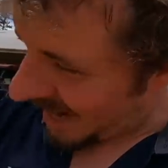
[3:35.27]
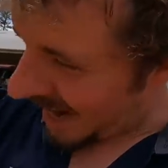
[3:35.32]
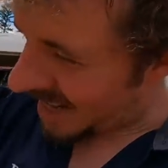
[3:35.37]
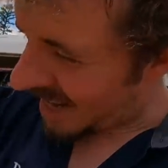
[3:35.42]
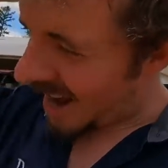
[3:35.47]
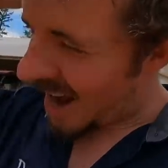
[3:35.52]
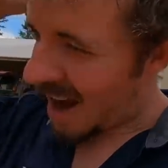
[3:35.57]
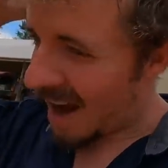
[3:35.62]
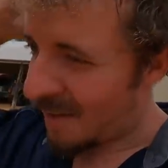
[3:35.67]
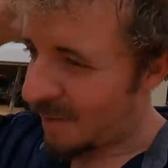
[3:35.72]

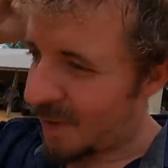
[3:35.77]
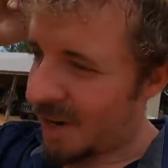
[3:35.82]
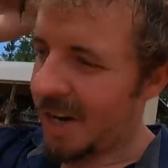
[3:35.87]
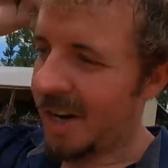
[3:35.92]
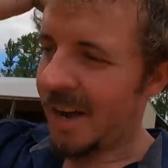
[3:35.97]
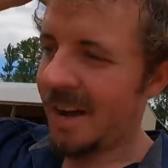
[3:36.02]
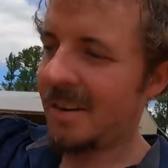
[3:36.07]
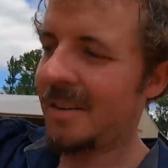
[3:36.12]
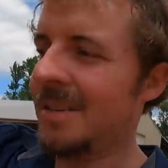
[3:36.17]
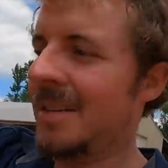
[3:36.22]
that's how I
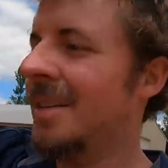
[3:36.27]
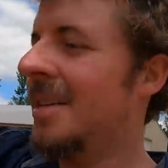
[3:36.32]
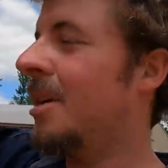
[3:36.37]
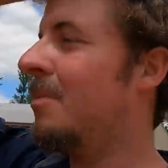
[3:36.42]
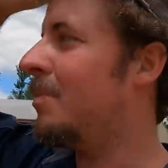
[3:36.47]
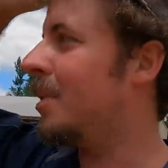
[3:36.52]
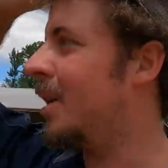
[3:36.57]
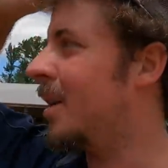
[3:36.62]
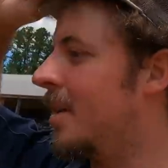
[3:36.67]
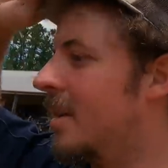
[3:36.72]
figured out as a
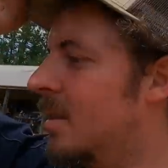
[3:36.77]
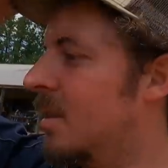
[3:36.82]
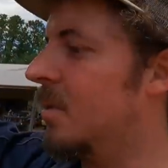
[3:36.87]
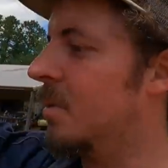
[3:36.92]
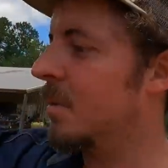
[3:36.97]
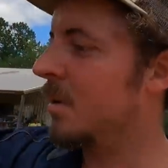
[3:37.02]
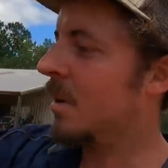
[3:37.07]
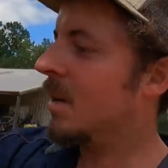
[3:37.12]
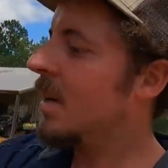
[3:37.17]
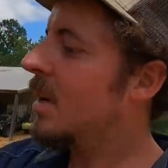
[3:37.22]
TPS.
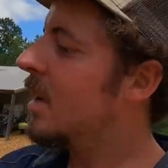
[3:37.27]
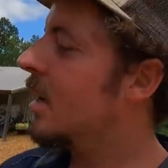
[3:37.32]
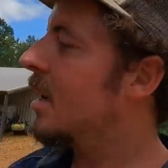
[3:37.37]
So